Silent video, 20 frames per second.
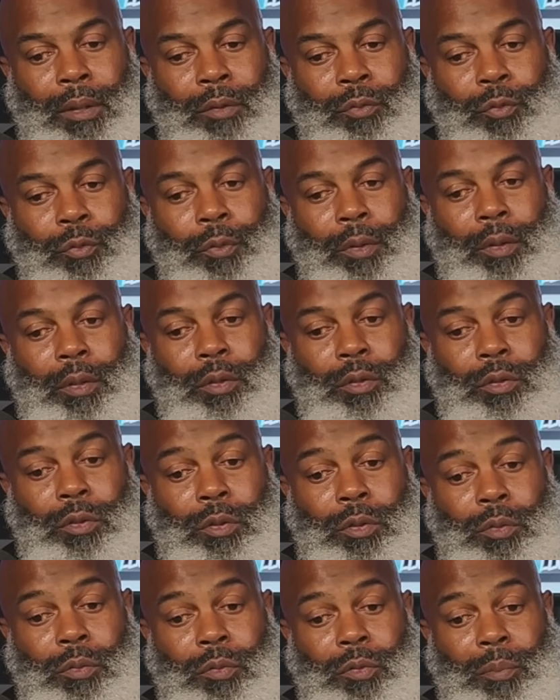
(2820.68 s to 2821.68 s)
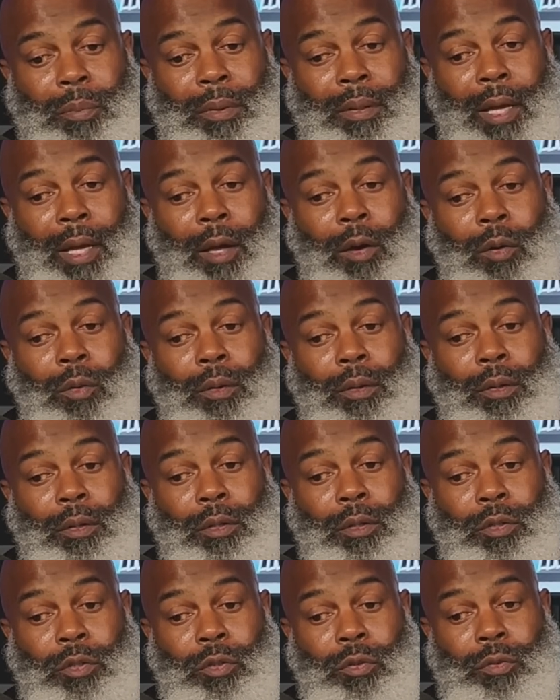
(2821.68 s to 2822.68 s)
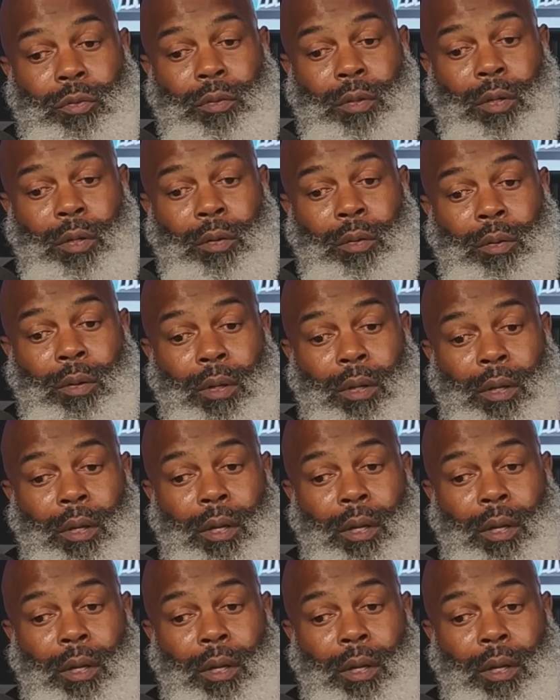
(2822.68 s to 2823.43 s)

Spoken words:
is for the youth, but not only the youth though,